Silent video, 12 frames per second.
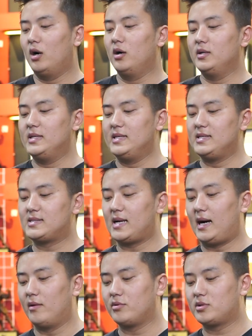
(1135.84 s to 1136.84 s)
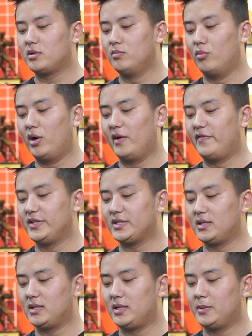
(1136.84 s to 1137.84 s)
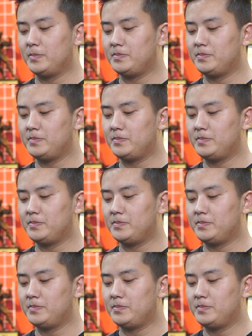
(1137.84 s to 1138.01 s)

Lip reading: knees out more efficiently.